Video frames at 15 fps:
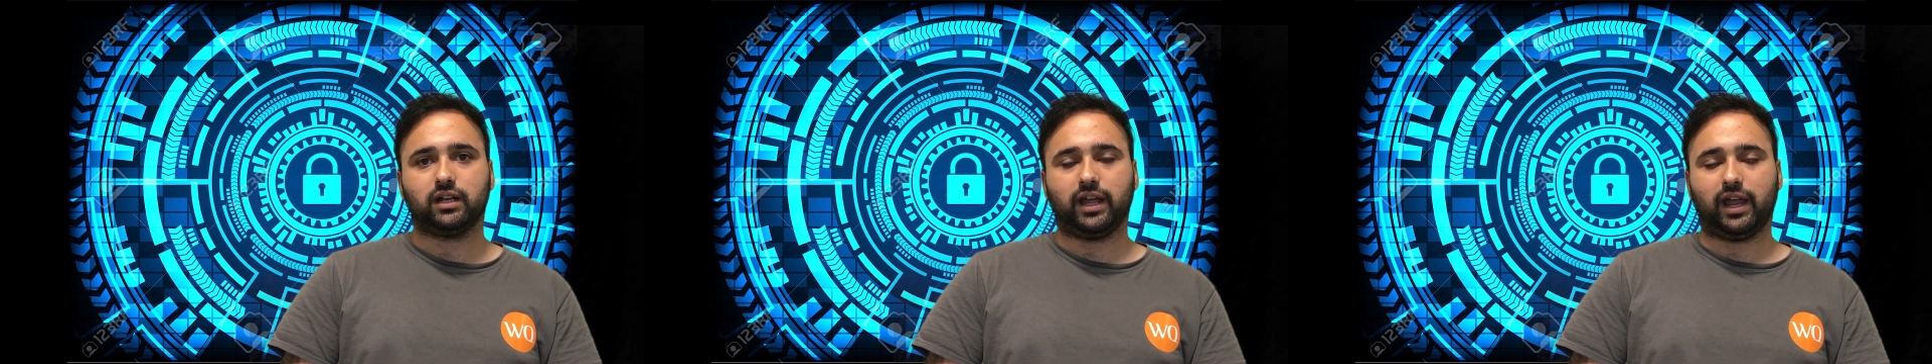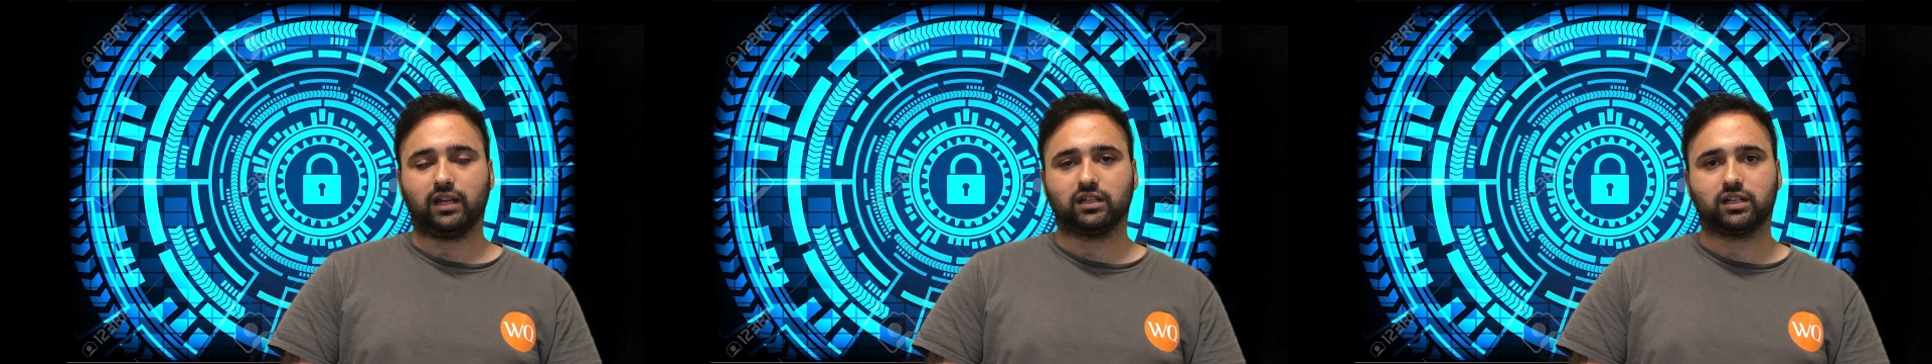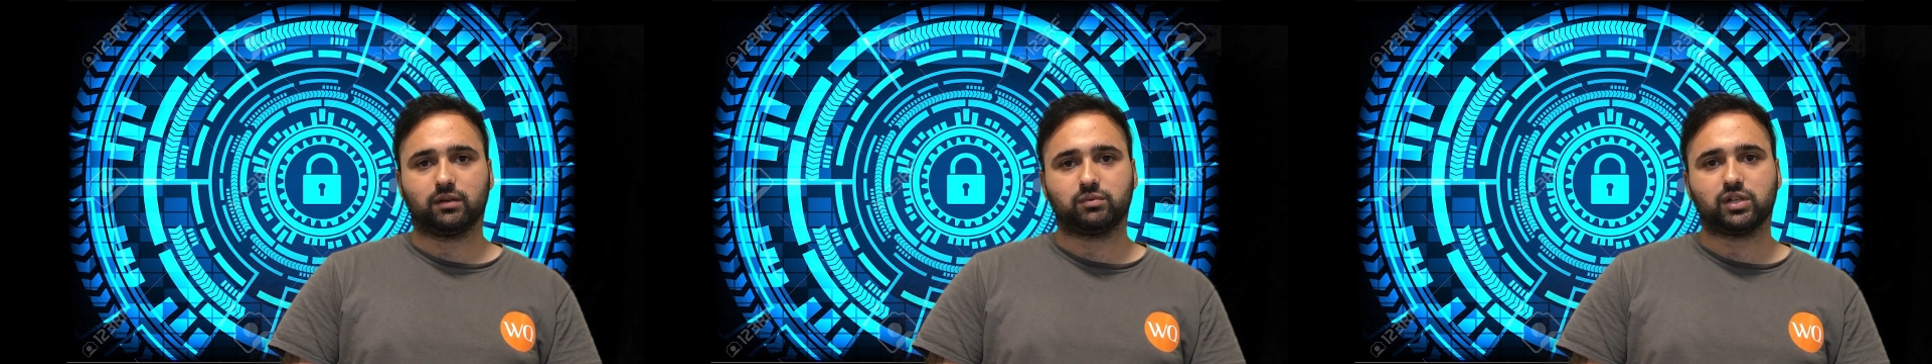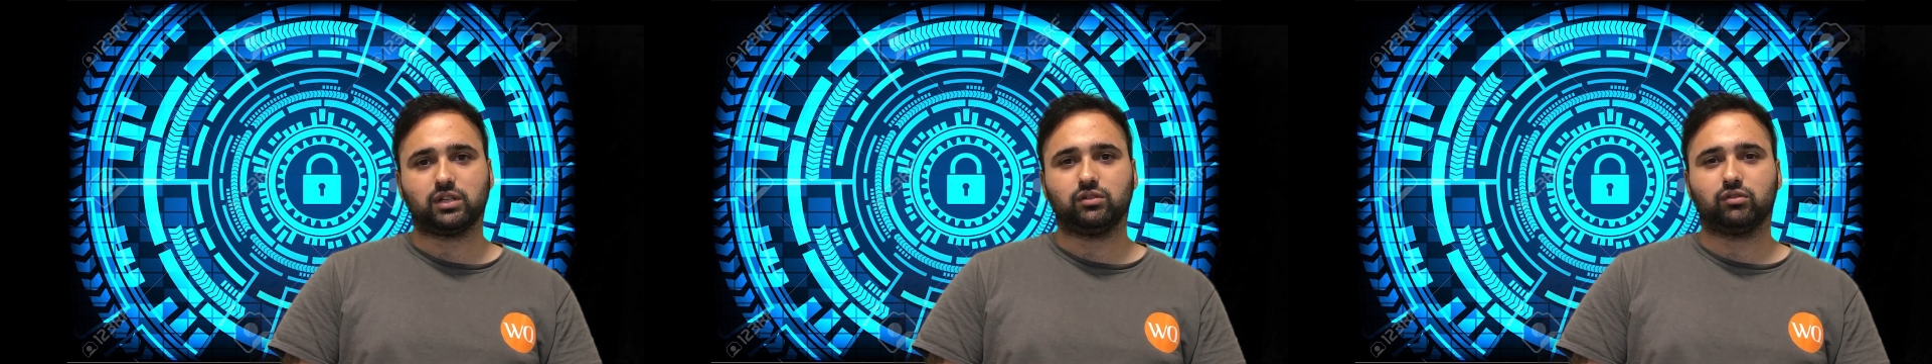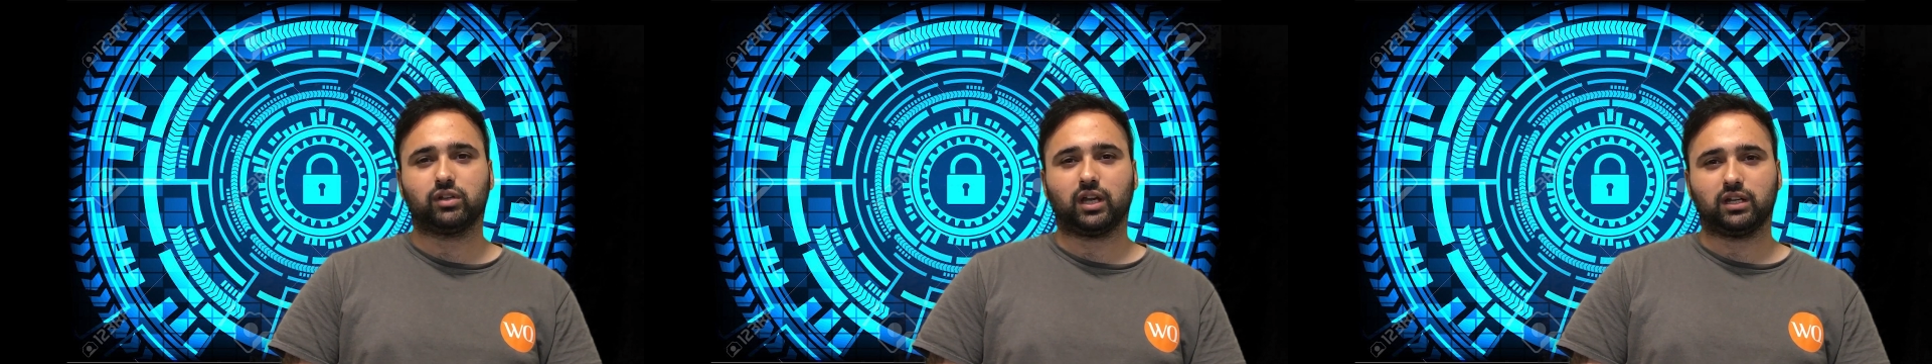encryption,
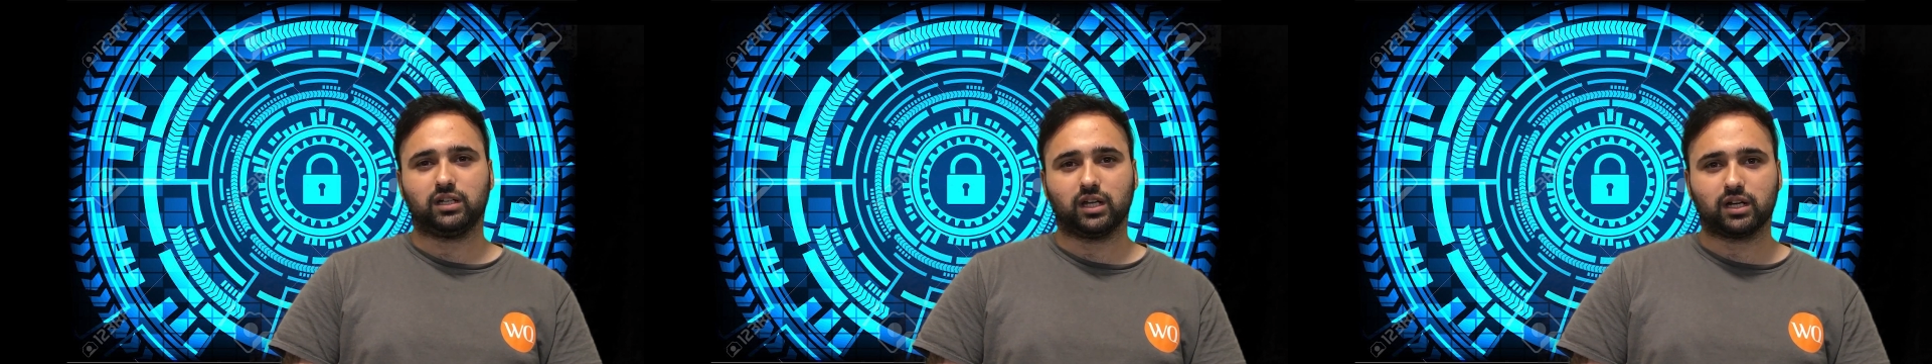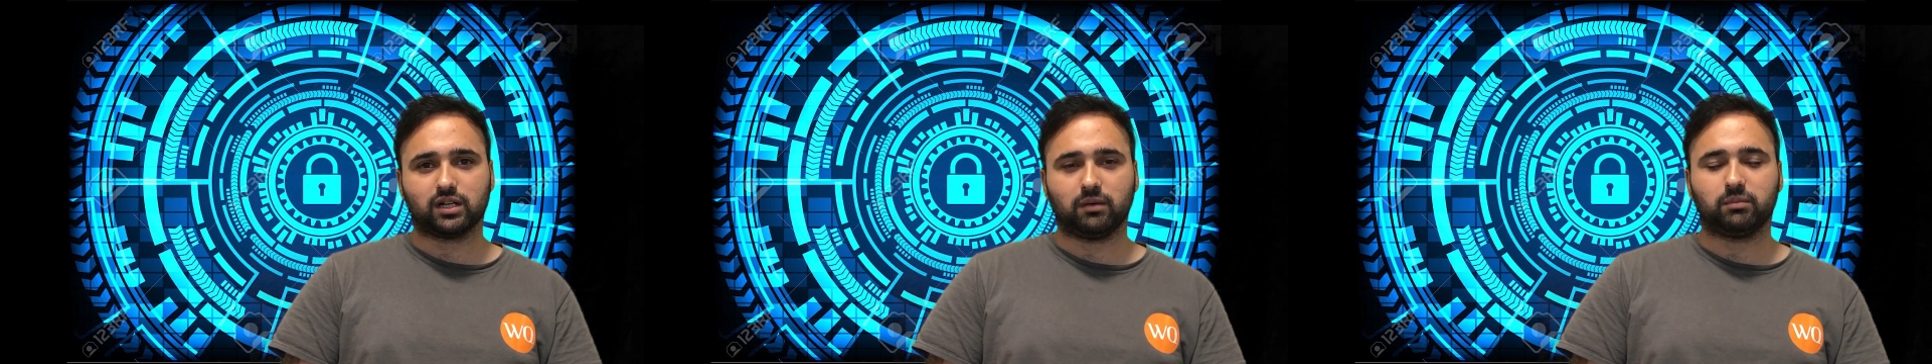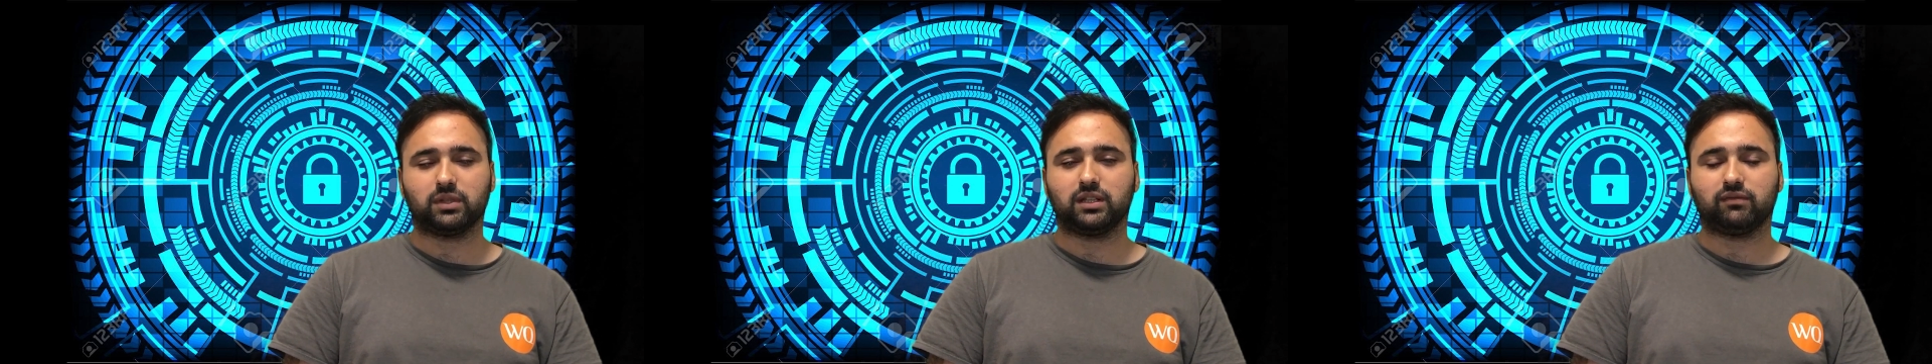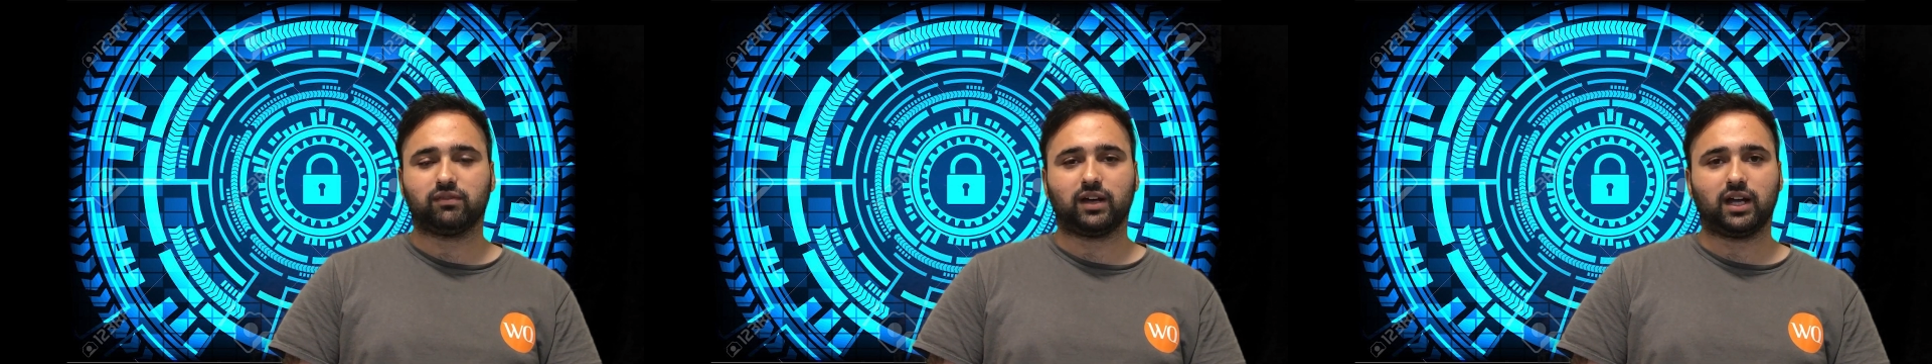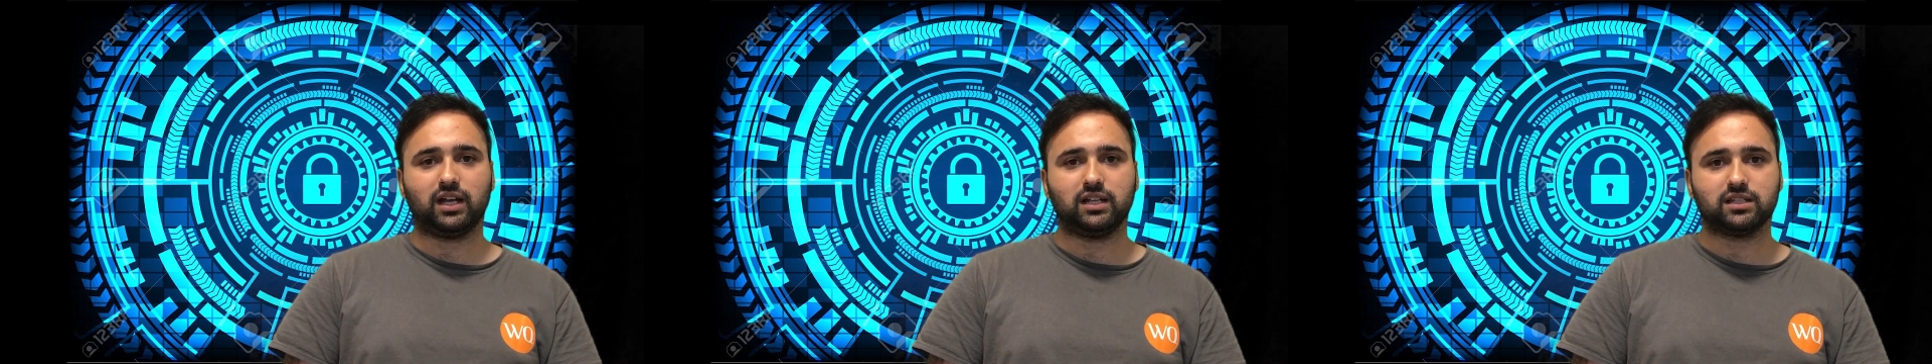you can decrypt the
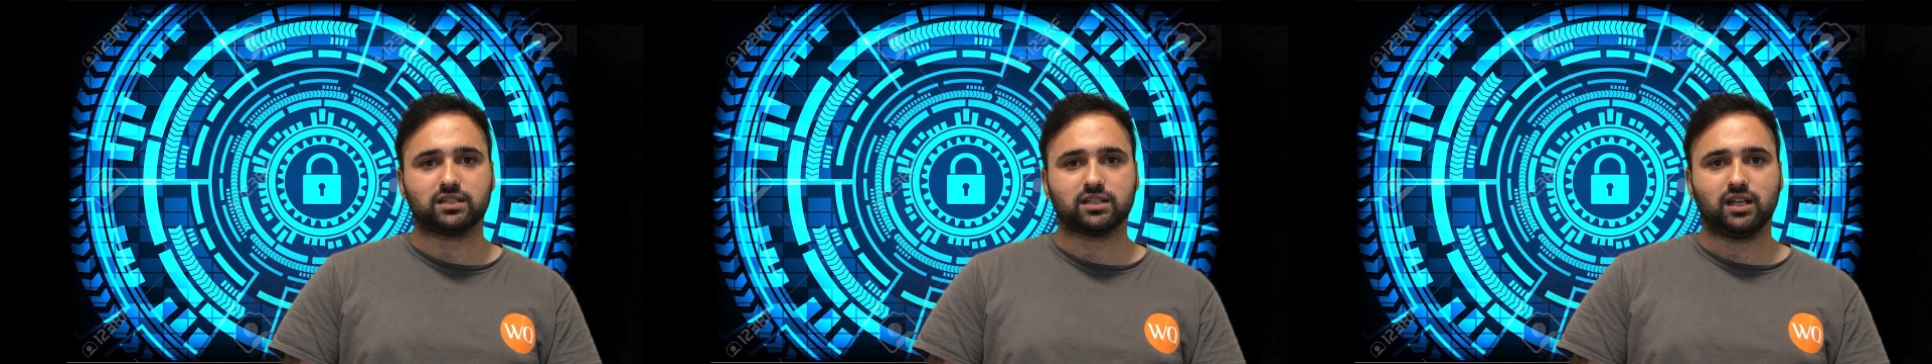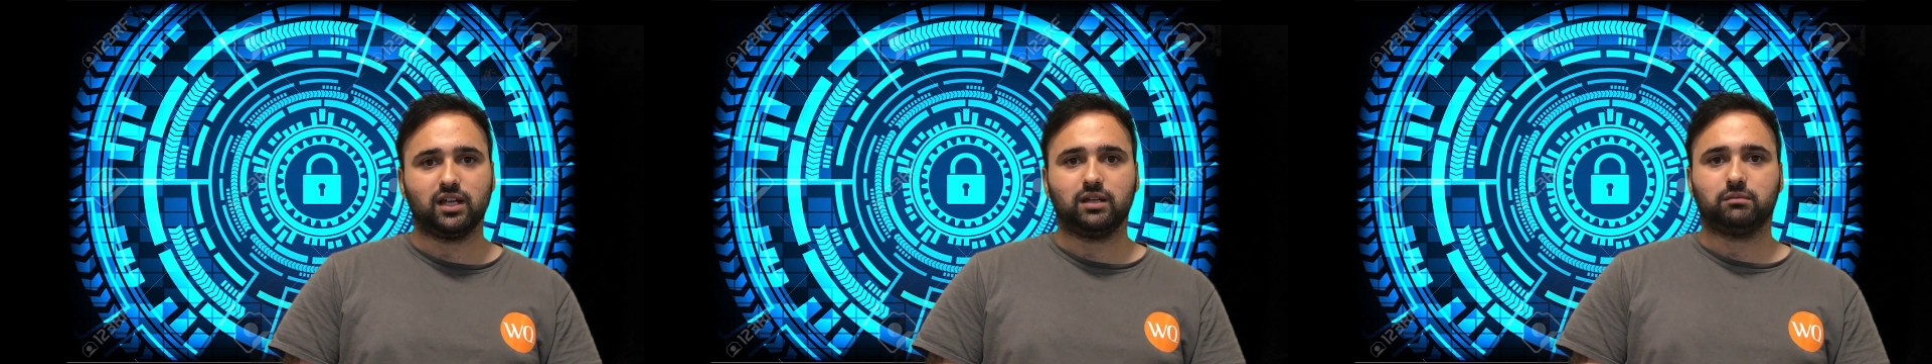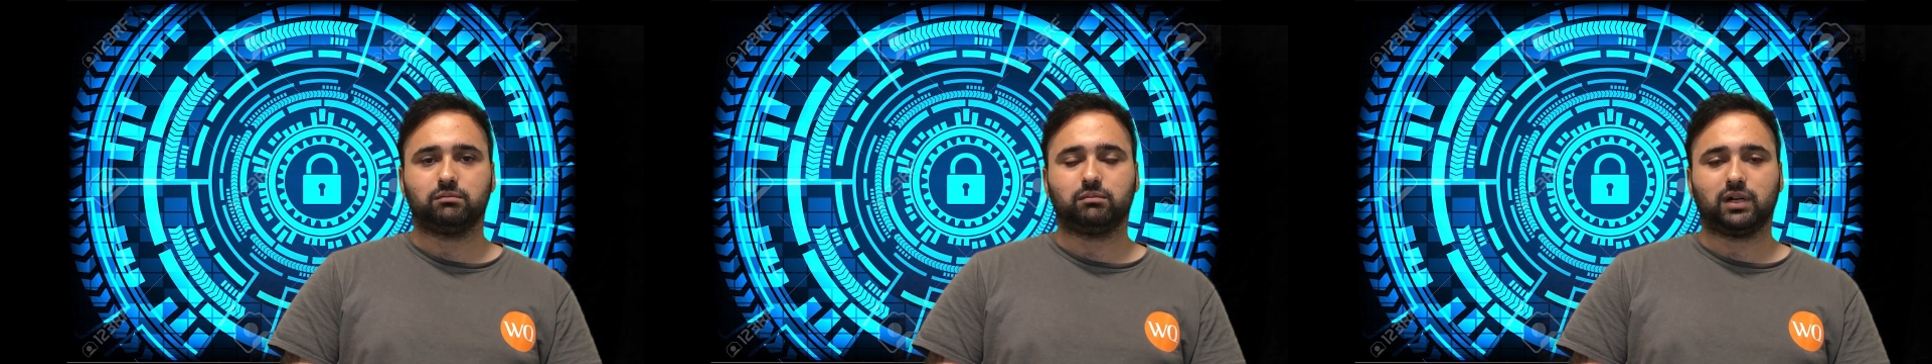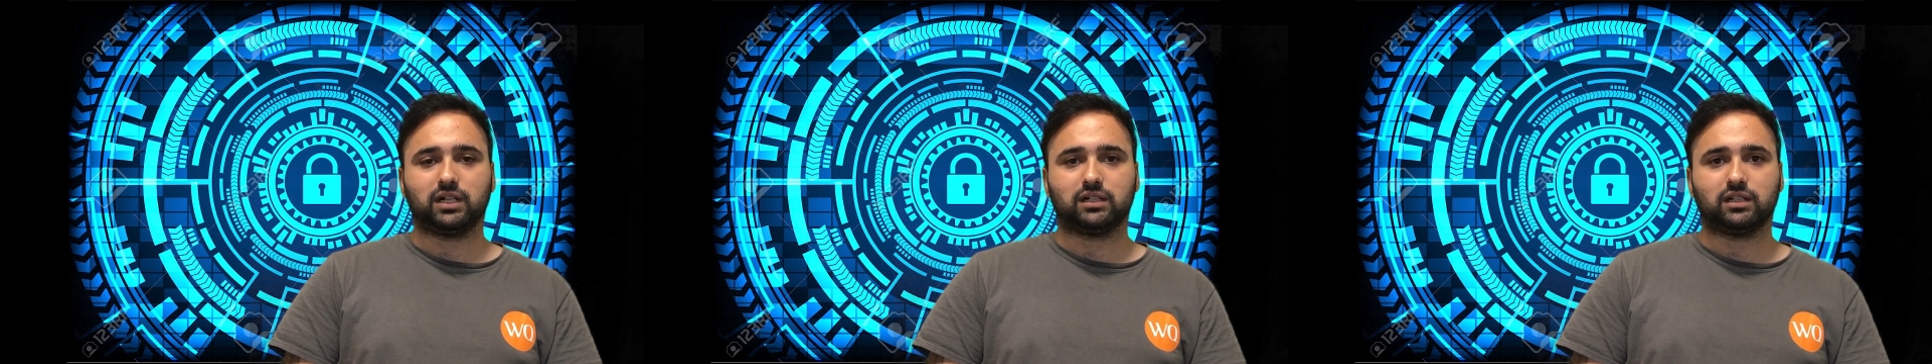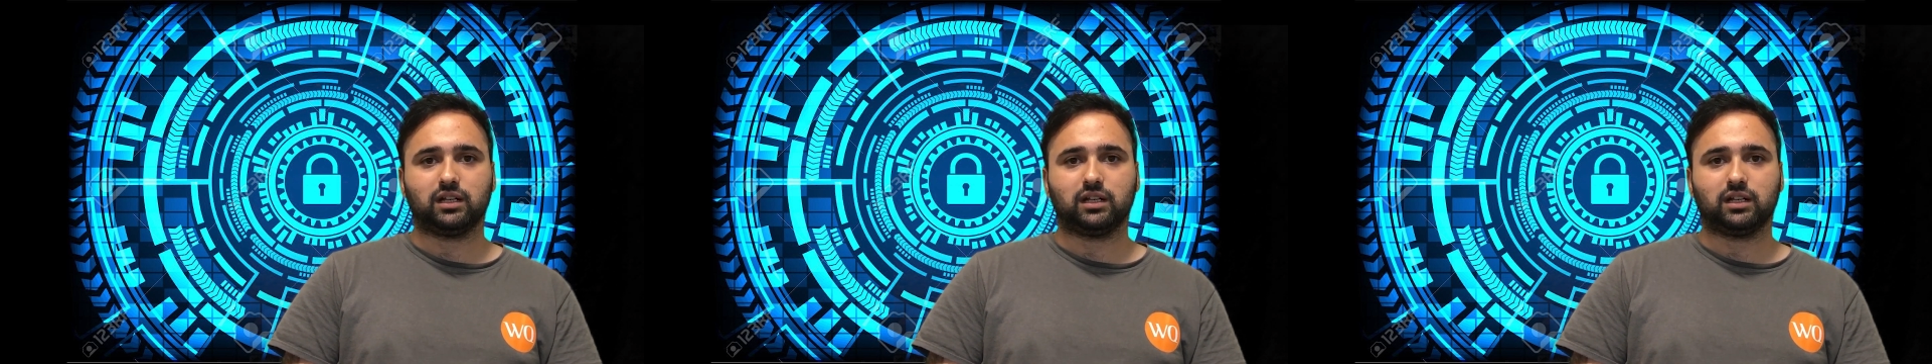files, but